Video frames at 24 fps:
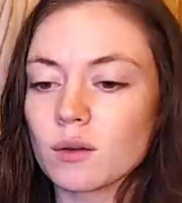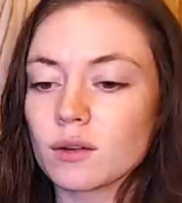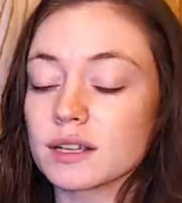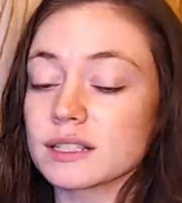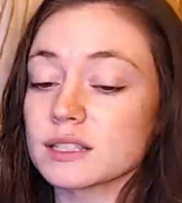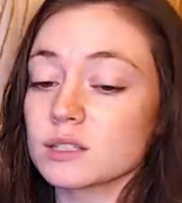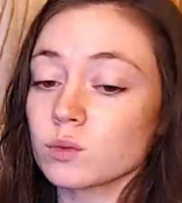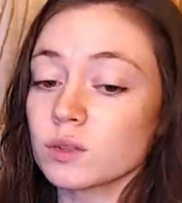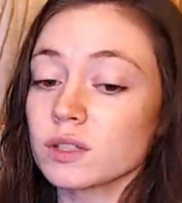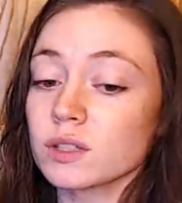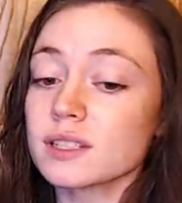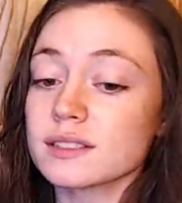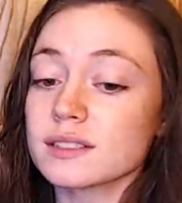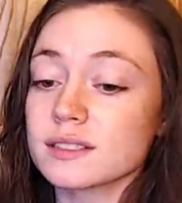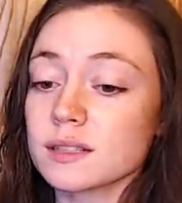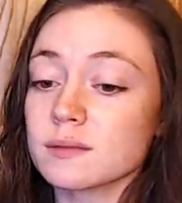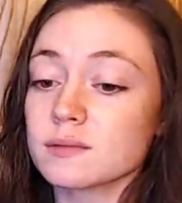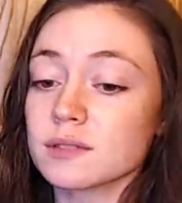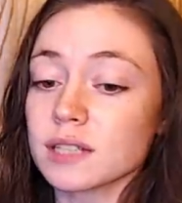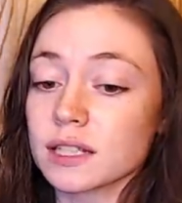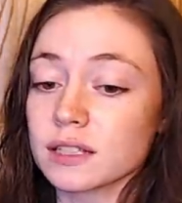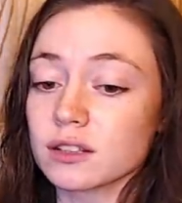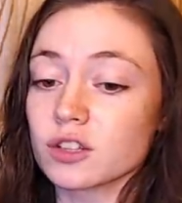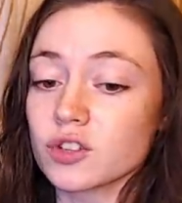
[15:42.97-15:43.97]
Because it really seems
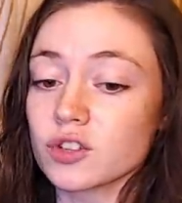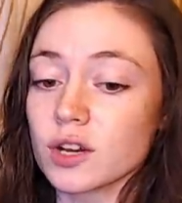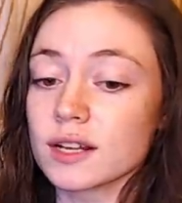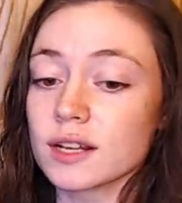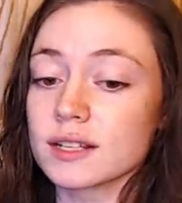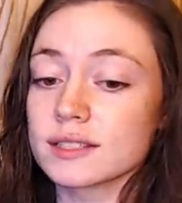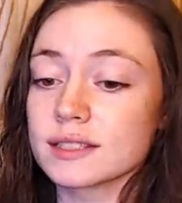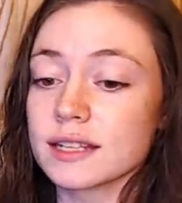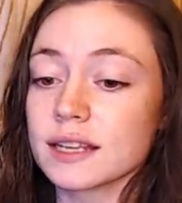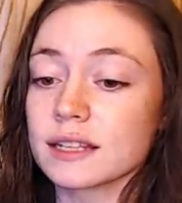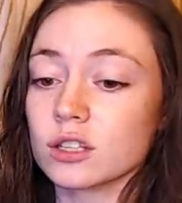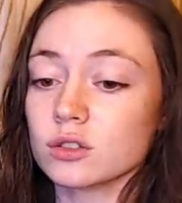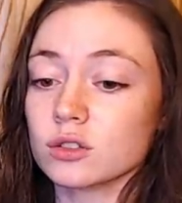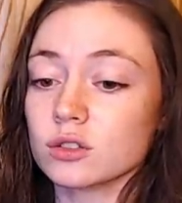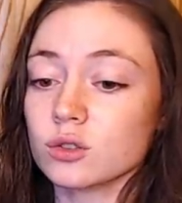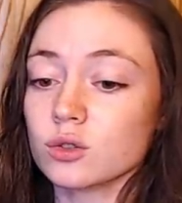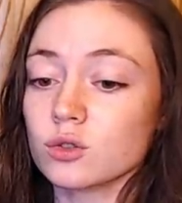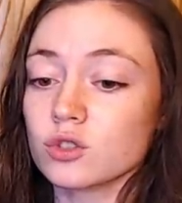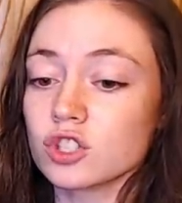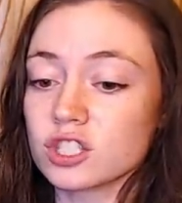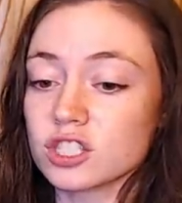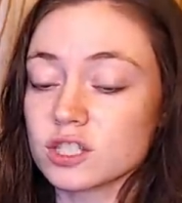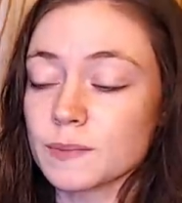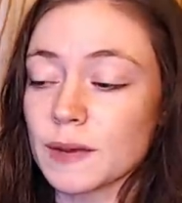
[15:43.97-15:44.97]
like they're trying to say Lelouch
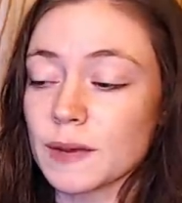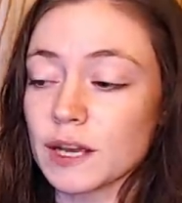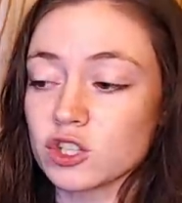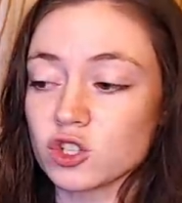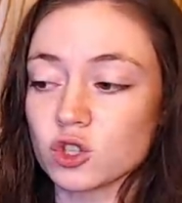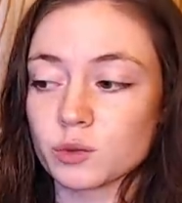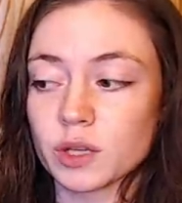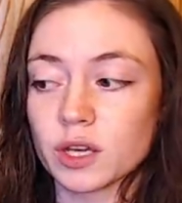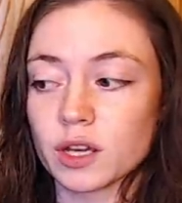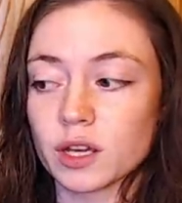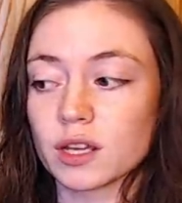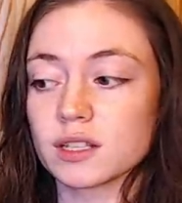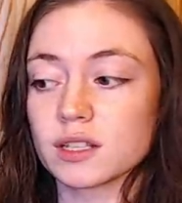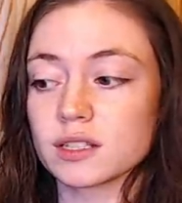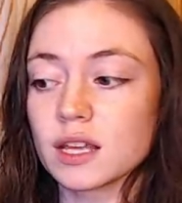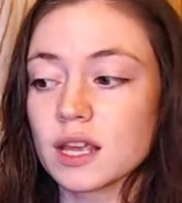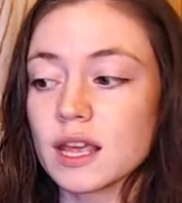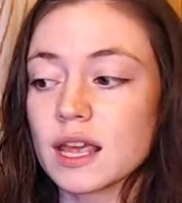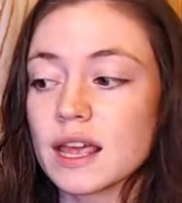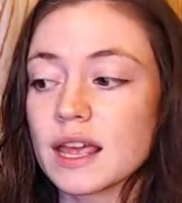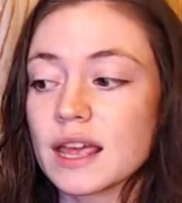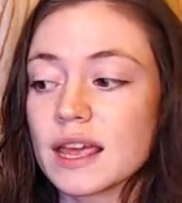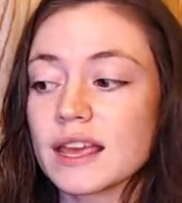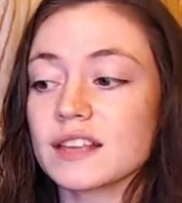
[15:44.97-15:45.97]
is special because
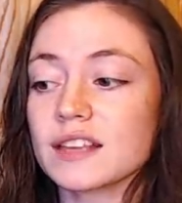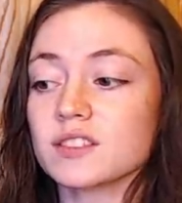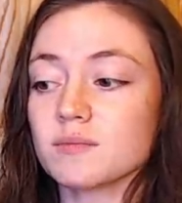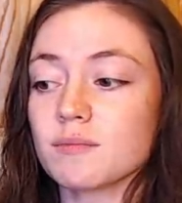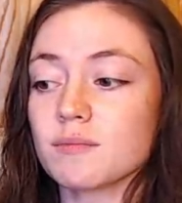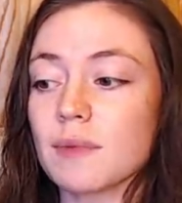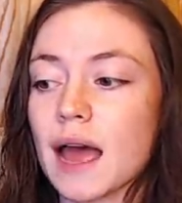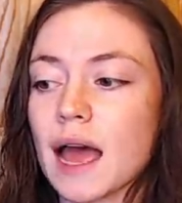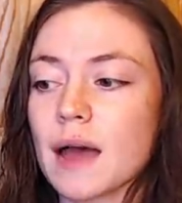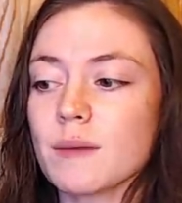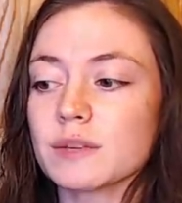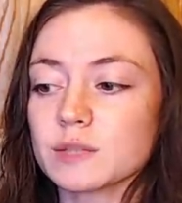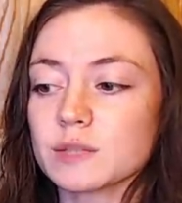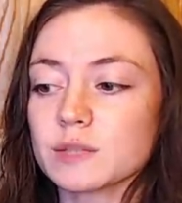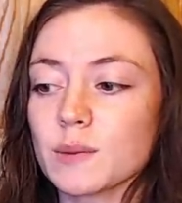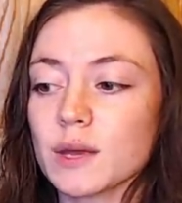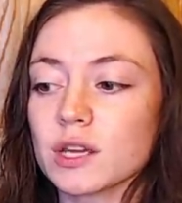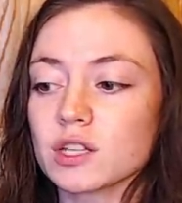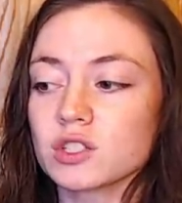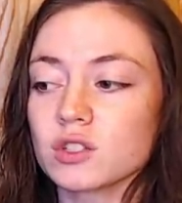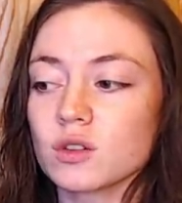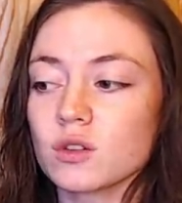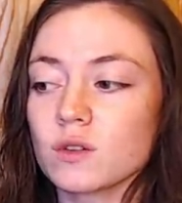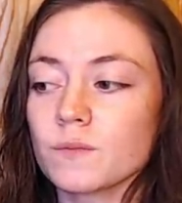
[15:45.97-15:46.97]
his mom is
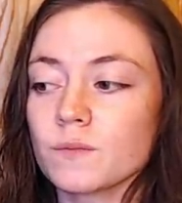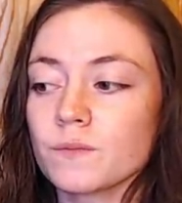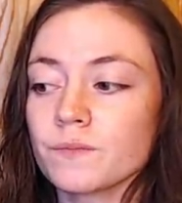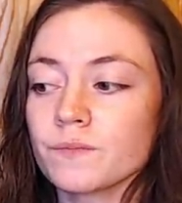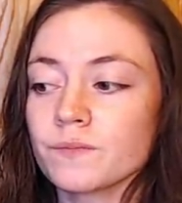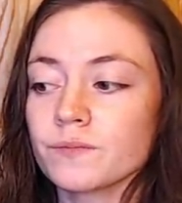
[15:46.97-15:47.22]
special.